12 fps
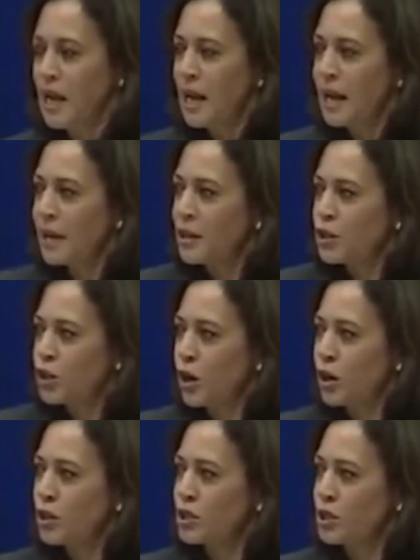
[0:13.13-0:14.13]
I could
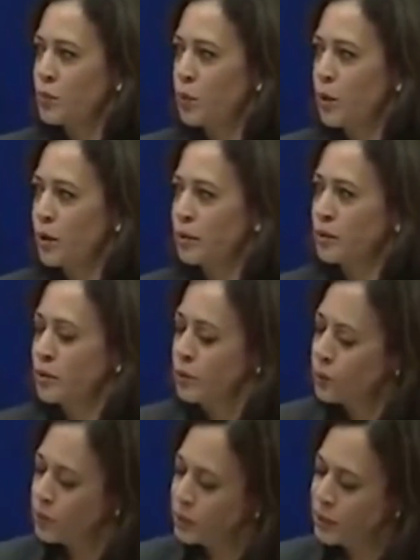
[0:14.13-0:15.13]
charge someone
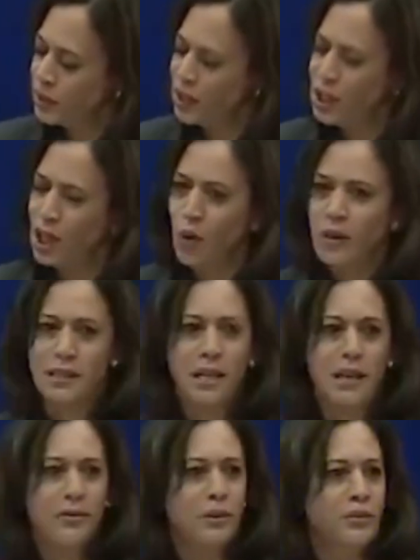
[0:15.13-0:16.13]
with the lowest
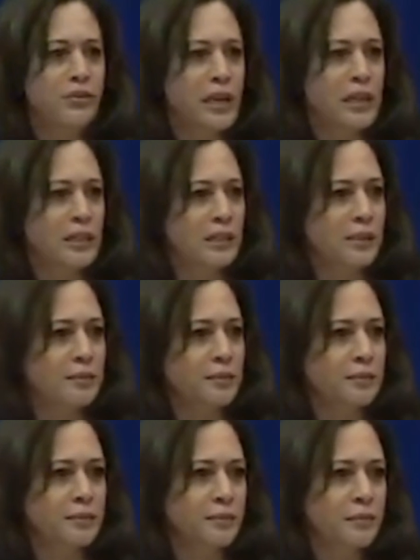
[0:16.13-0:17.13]
level offense.
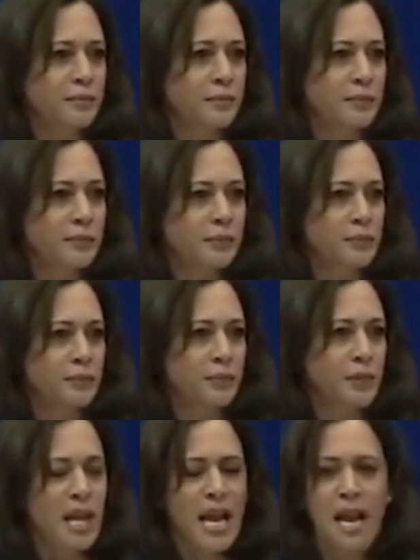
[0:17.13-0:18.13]

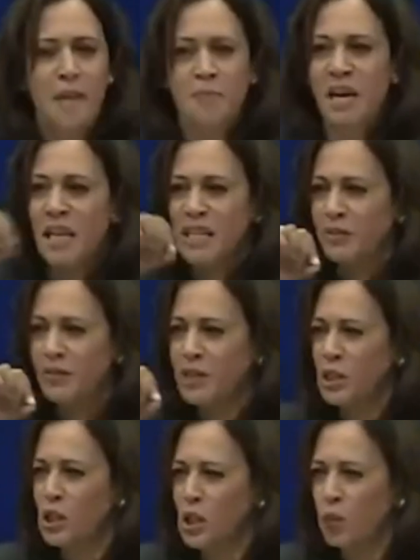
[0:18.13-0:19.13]
And because of the
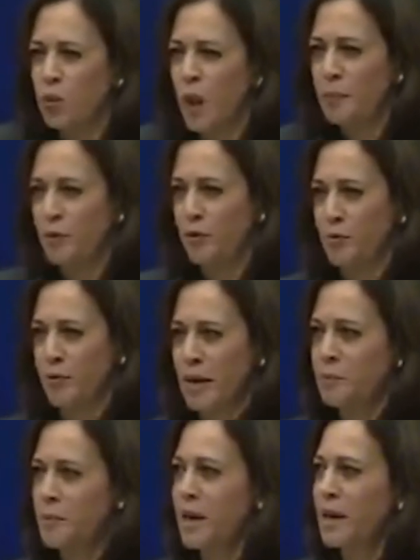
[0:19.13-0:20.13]
swipe of
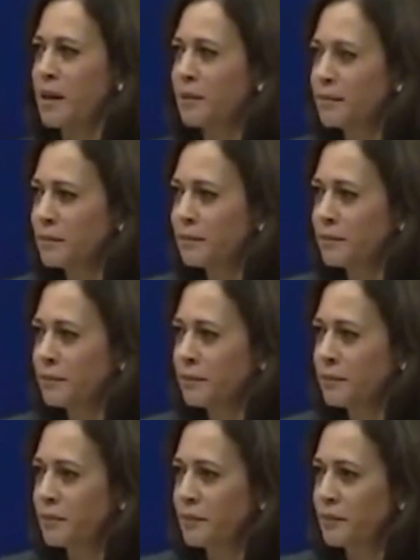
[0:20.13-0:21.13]
my pen,
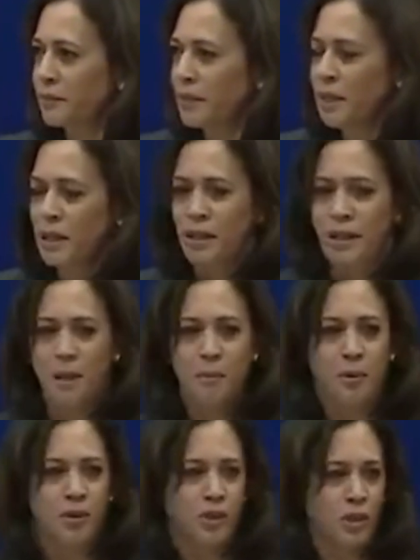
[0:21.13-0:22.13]
that
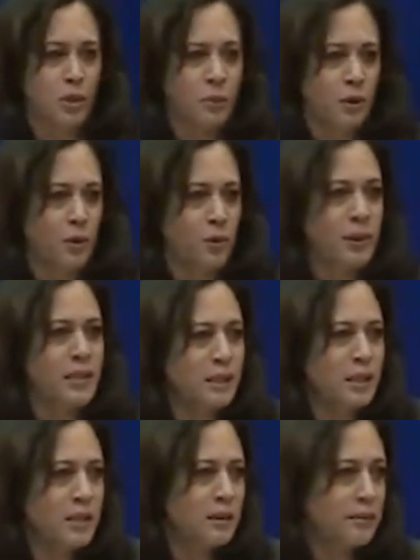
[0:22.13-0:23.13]
person could be
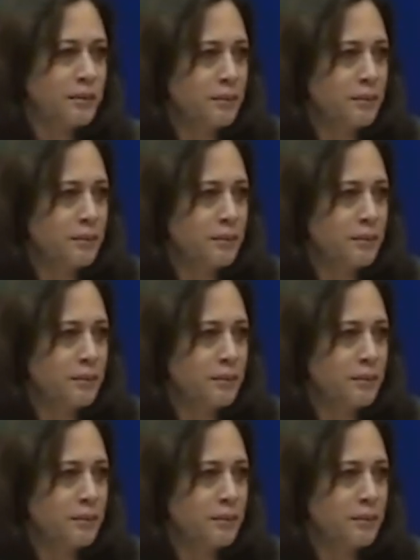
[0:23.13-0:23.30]
arrested.